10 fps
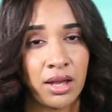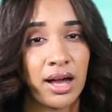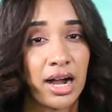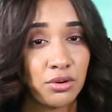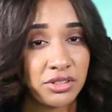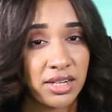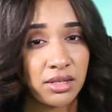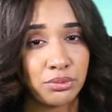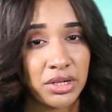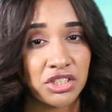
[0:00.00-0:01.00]
Our
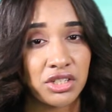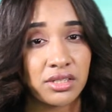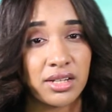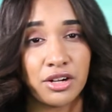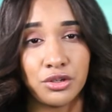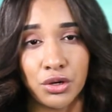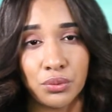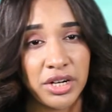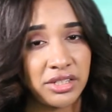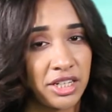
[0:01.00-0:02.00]
celebrations are
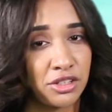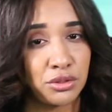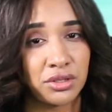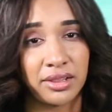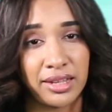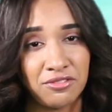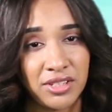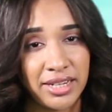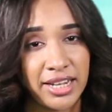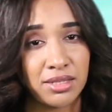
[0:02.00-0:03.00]
nowhere near to the
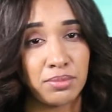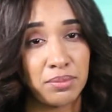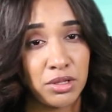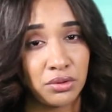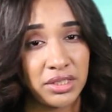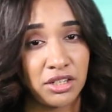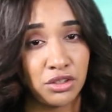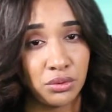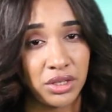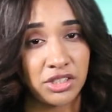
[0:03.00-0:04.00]
11 days Babylonian
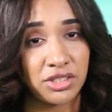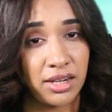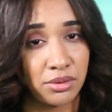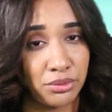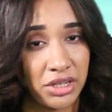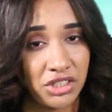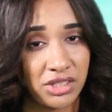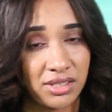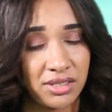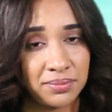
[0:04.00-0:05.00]
New Year
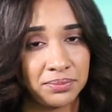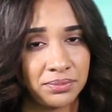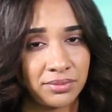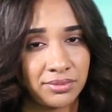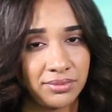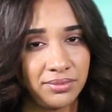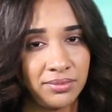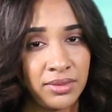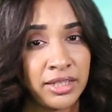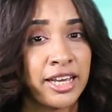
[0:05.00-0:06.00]
celebrations.
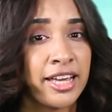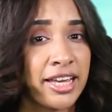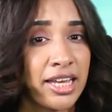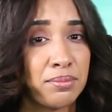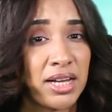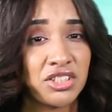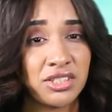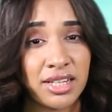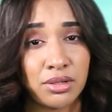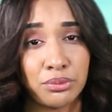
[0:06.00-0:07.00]
Imagine
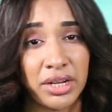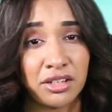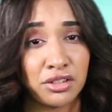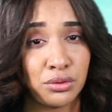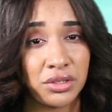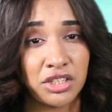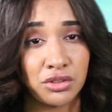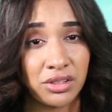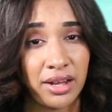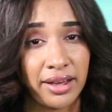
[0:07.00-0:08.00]
celebrating the New Year in
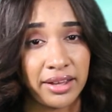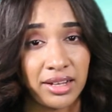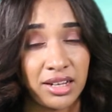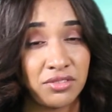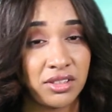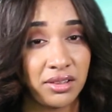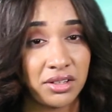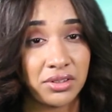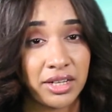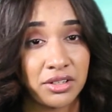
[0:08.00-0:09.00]
July. Even
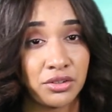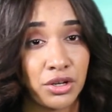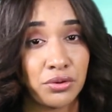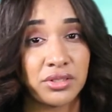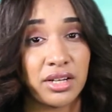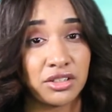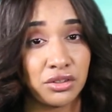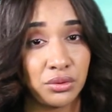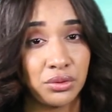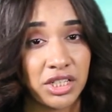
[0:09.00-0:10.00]
little kid knows that the
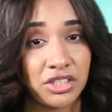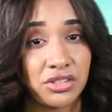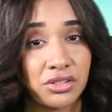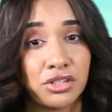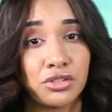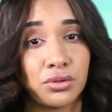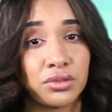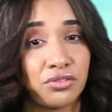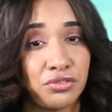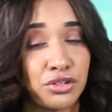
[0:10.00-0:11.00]
New Year starts on
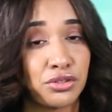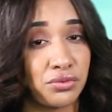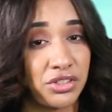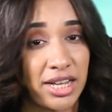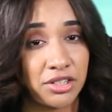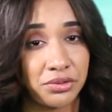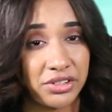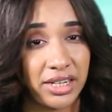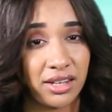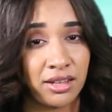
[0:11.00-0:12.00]
the 1st of
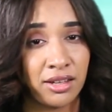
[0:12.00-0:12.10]
January.